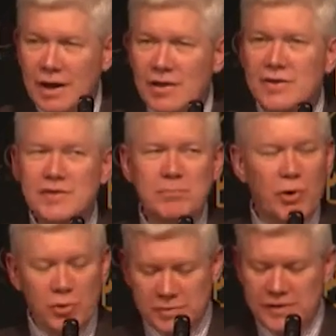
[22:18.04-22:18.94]
This
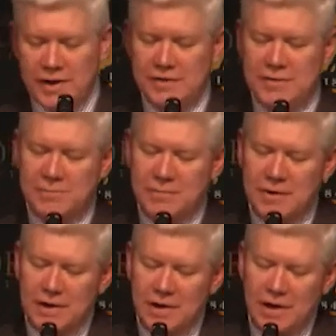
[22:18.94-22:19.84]
bold dictum
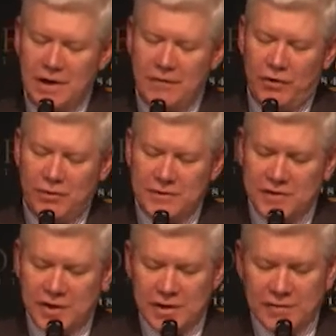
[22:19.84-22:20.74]
formed the
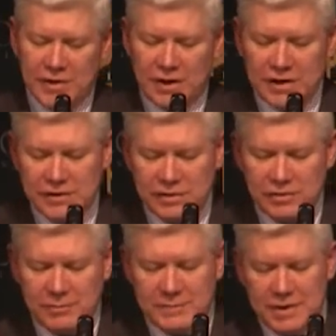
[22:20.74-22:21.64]
title of an article
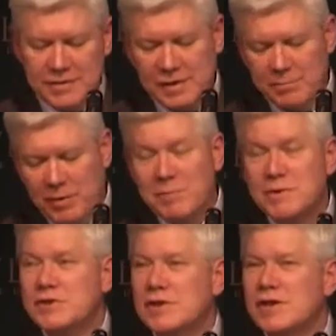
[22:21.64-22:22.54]
Dobzhansky
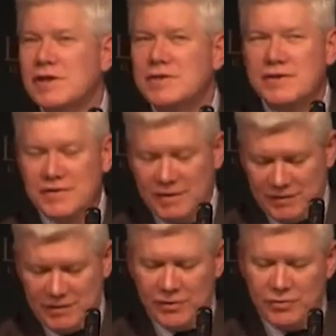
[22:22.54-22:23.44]
published in
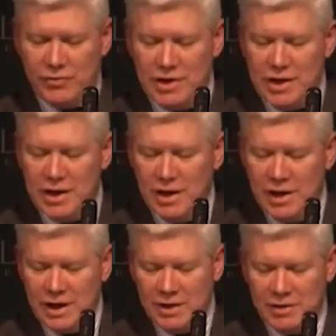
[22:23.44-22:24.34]
1973
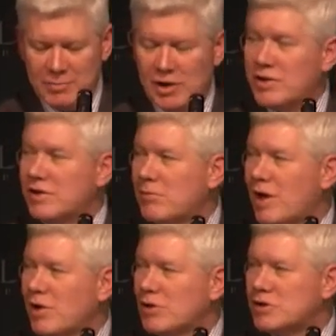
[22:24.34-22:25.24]
in the American
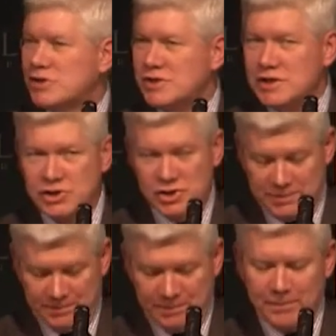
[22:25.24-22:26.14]
Biology Teacher.
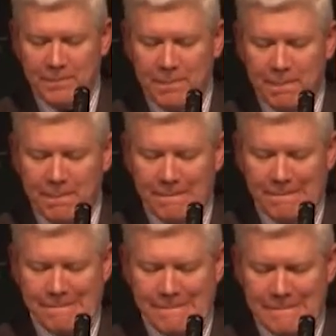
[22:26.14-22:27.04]

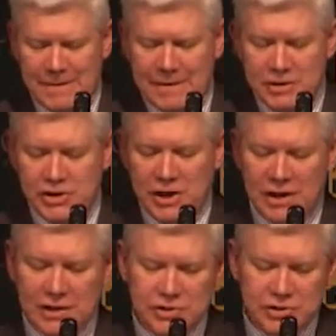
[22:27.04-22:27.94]
There he
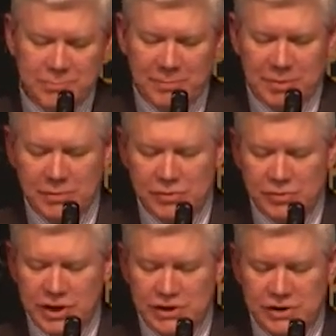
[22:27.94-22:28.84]
challenged biblical
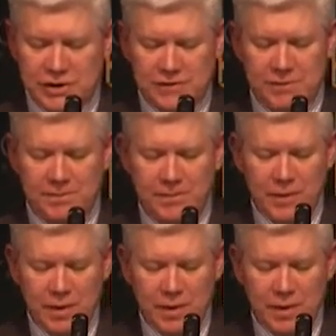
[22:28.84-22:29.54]
creationism